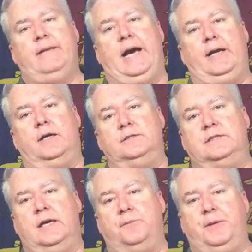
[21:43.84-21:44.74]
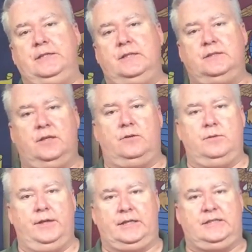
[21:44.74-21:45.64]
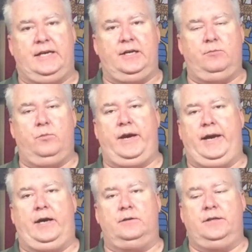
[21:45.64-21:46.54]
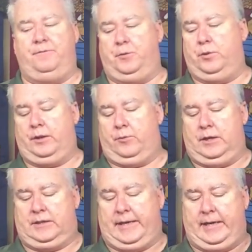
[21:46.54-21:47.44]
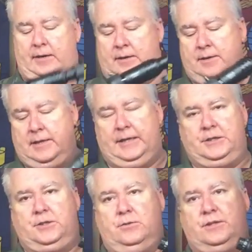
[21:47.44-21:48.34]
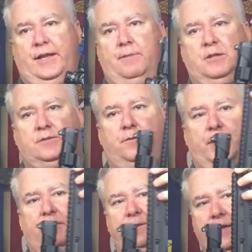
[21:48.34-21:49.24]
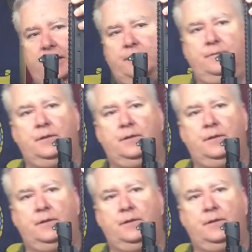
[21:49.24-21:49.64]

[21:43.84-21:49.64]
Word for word: add-on stock pieces that'll extend it way out if you really want that. I just don't see that much of a benefit in it.